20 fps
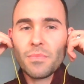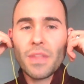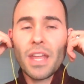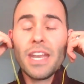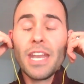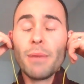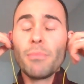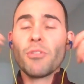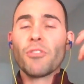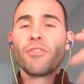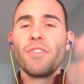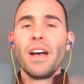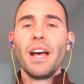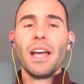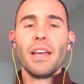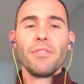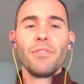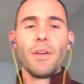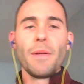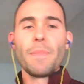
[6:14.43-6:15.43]
Number
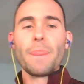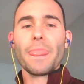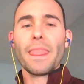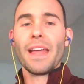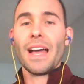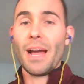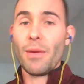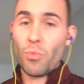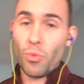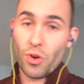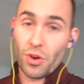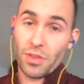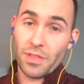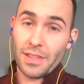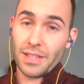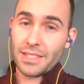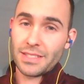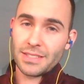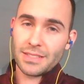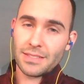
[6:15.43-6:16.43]
five, I'm
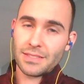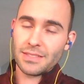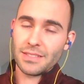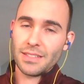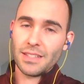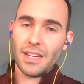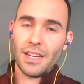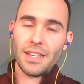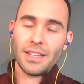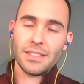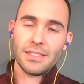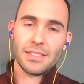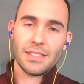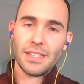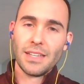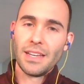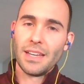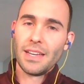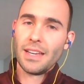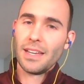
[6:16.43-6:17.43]
worthless. Guys,
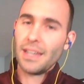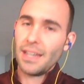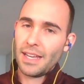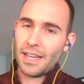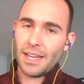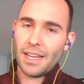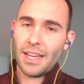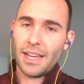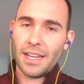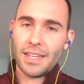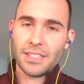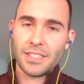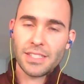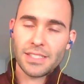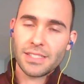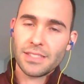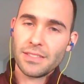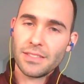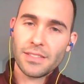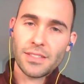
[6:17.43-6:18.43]
I
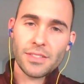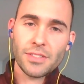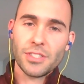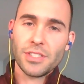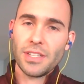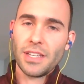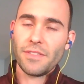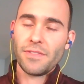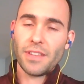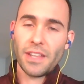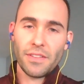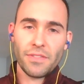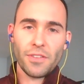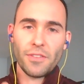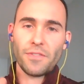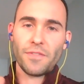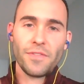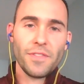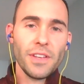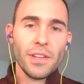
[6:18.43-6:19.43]
just urge you, if you
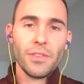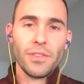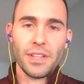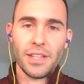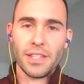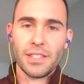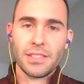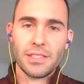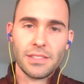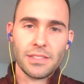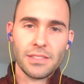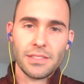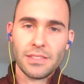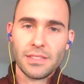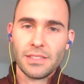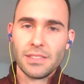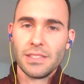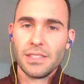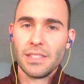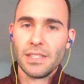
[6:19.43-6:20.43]
feel this,
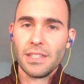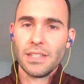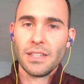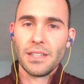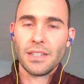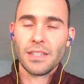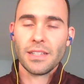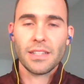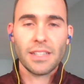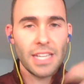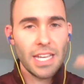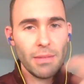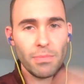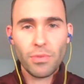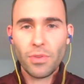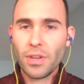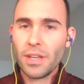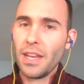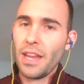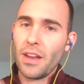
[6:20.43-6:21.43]
keep
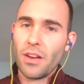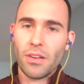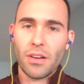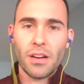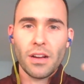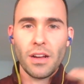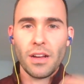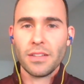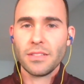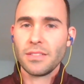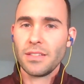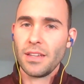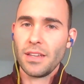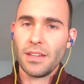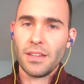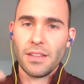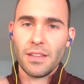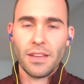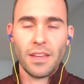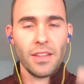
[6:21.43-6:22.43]
looking at our content.
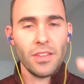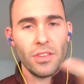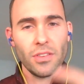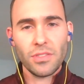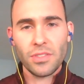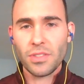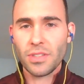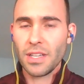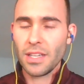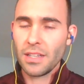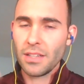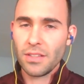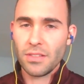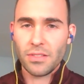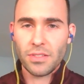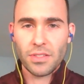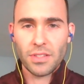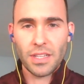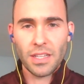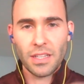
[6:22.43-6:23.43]
And you
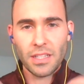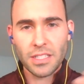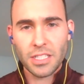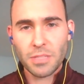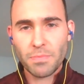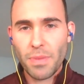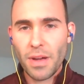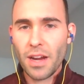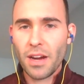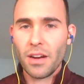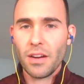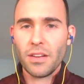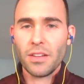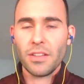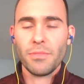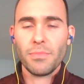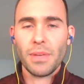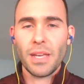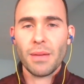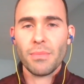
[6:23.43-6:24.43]
get inspired.
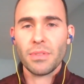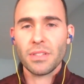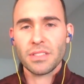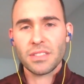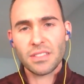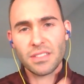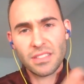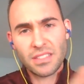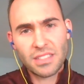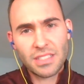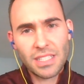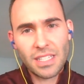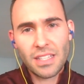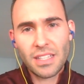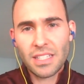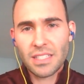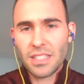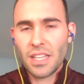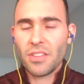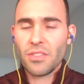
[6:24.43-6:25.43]
You'll be able to see
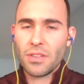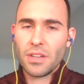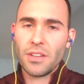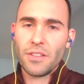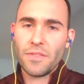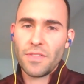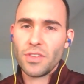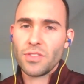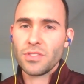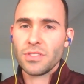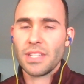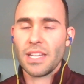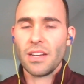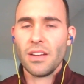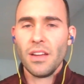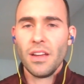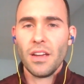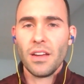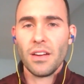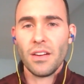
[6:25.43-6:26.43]
these other individuals that
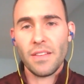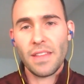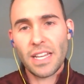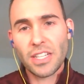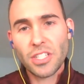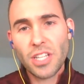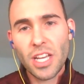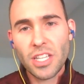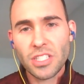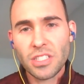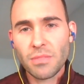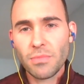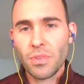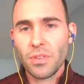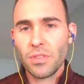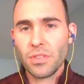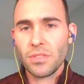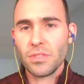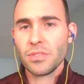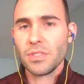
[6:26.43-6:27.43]
are that
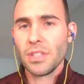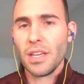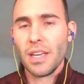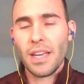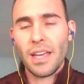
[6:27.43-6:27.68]
testimonials.